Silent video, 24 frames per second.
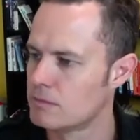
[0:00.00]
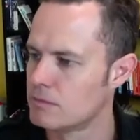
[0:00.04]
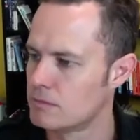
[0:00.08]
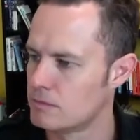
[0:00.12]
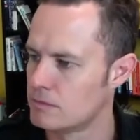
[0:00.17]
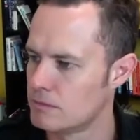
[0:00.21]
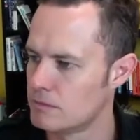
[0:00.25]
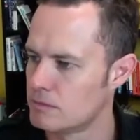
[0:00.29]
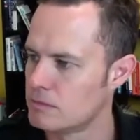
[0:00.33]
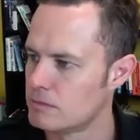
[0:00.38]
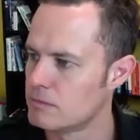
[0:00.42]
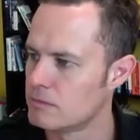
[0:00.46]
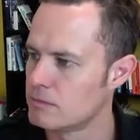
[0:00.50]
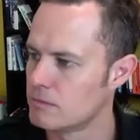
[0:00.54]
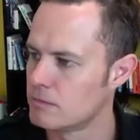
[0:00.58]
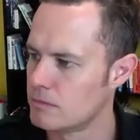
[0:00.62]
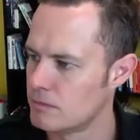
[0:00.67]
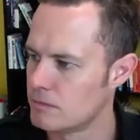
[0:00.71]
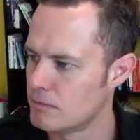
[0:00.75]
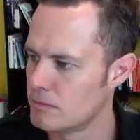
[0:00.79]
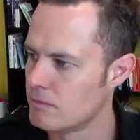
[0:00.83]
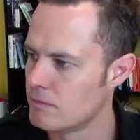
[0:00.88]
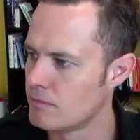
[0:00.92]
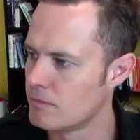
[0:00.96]

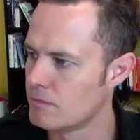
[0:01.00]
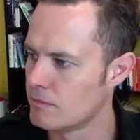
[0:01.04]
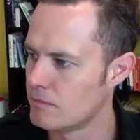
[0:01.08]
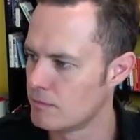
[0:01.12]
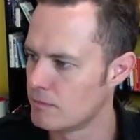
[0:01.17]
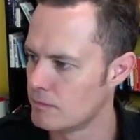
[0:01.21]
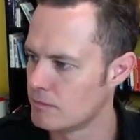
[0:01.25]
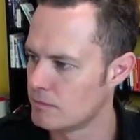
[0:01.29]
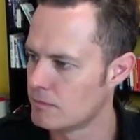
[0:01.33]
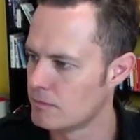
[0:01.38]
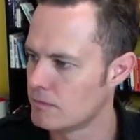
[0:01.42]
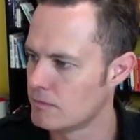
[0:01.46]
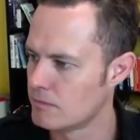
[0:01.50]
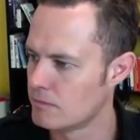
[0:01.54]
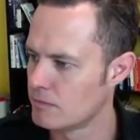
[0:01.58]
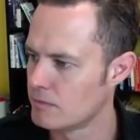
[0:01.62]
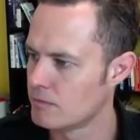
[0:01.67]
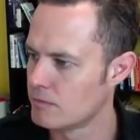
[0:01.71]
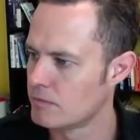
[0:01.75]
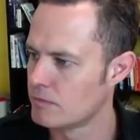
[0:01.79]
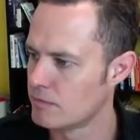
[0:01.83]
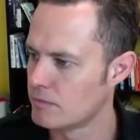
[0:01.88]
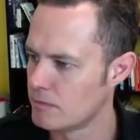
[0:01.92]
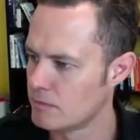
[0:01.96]

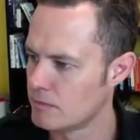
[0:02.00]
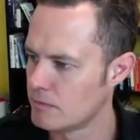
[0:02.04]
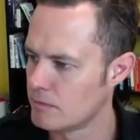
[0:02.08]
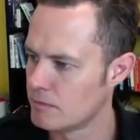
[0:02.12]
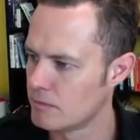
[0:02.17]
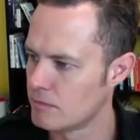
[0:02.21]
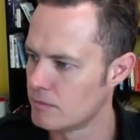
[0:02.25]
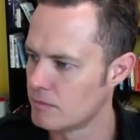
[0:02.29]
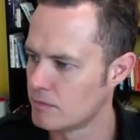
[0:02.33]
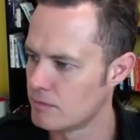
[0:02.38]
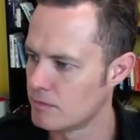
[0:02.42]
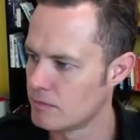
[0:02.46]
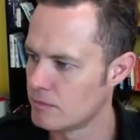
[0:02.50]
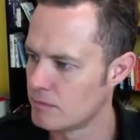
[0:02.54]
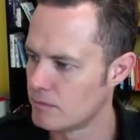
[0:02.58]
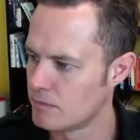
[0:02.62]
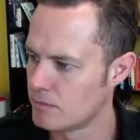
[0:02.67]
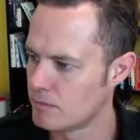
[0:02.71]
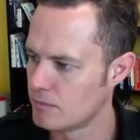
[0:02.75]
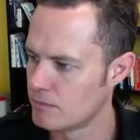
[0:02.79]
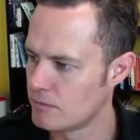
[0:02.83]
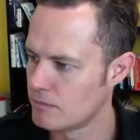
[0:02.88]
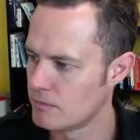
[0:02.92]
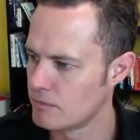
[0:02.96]

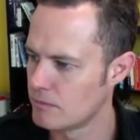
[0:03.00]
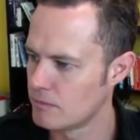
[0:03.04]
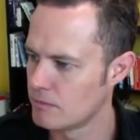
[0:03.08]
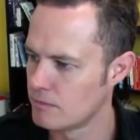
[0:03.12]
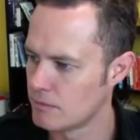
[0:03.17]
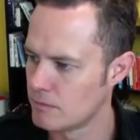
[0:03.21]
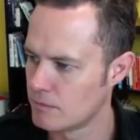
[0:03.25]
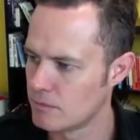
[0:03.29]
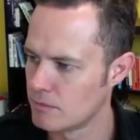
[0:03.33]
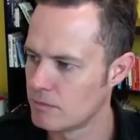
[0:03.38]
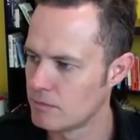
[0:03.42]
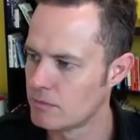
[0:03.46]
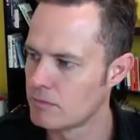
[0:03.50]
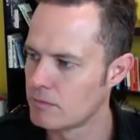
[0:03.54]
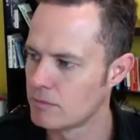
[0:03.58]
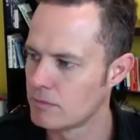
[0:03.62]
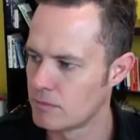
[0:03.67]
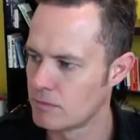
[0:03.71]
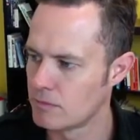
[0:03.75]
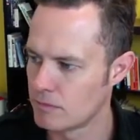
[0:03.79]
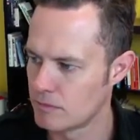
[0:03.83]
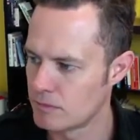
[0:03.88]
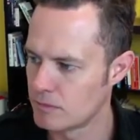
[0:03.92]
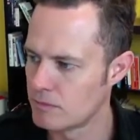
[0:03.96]

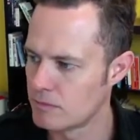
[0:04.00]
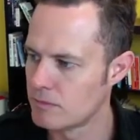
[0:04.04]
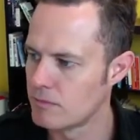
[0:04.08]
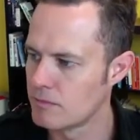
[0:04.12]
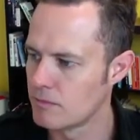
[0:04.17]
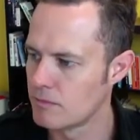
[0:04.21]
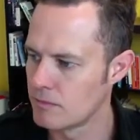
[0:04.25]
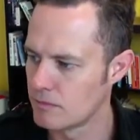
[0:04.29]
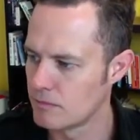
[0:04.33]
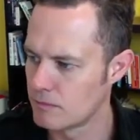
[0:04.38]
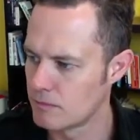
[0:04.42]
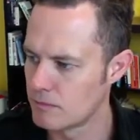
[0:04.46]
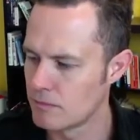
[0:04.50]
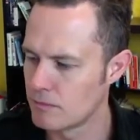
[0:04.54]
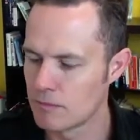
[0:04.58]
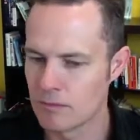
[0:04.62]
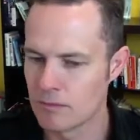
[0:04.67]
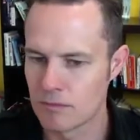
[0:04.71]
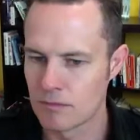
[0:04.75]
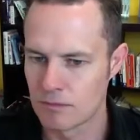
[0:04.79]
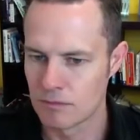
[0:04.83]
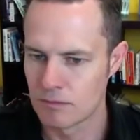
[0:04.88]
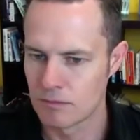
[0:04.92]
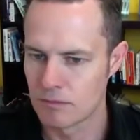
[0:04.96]

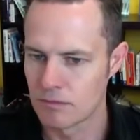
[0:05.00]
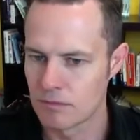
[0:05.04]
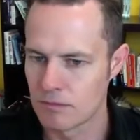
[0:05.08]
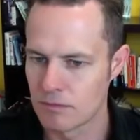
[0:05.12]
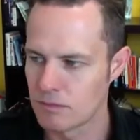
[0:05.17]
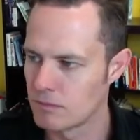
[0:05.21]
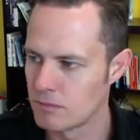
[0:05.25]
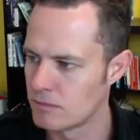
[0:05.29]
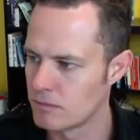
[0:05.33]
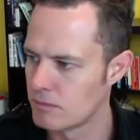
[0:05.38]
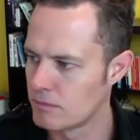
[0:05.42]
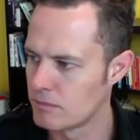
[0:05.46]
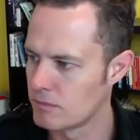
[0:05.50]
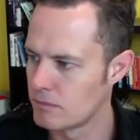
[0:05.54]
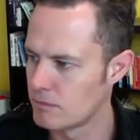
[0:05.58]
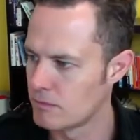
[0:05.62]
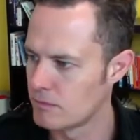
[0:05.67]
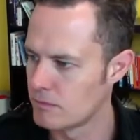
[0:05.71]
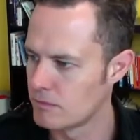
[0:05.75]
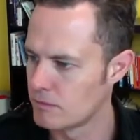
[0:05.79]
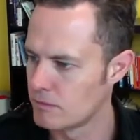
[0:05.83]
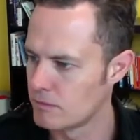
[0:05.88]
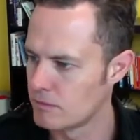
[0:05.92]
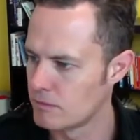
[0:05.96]

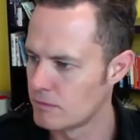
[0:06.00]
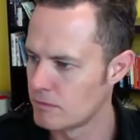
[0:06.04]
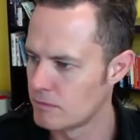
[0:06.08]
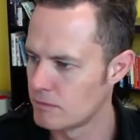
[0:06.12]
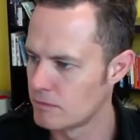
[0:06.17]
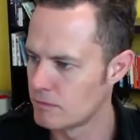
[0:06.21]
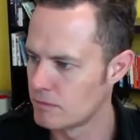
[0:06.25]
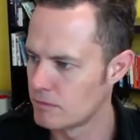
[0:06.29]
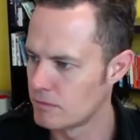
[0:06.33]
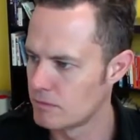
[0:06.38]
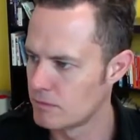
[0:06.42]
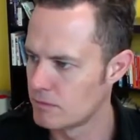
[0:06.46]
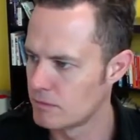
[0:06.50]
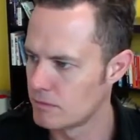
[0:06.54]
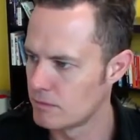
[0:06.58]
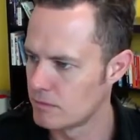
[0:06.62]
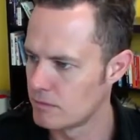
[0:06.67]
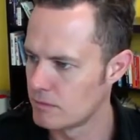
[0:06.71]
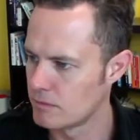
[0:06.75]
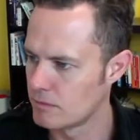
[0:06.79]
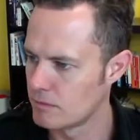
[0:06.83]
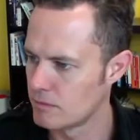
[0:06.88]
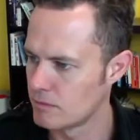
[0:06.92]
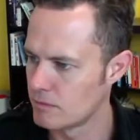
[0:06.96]

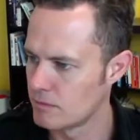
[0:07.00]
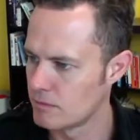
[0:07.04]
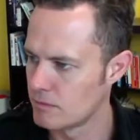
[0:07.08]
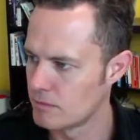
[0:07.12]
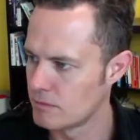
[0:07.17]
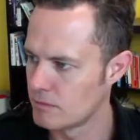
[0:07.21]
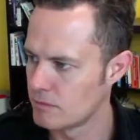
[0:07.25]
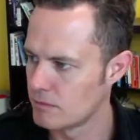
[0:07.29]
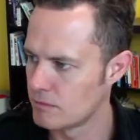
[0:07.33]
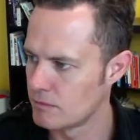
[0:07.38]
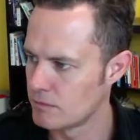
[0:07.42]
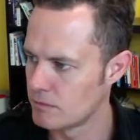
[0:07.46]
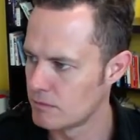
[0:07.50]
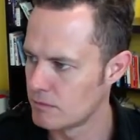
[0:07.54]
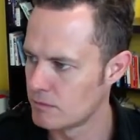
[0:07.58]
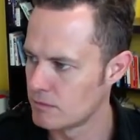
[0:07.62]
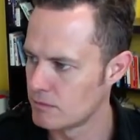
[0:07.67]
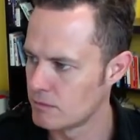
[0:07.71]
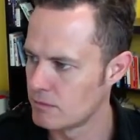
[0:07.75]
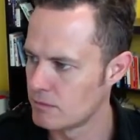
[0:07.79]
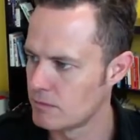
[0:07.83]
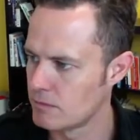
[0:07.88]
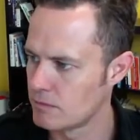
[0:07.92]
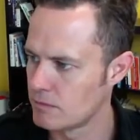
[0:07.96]
(silent)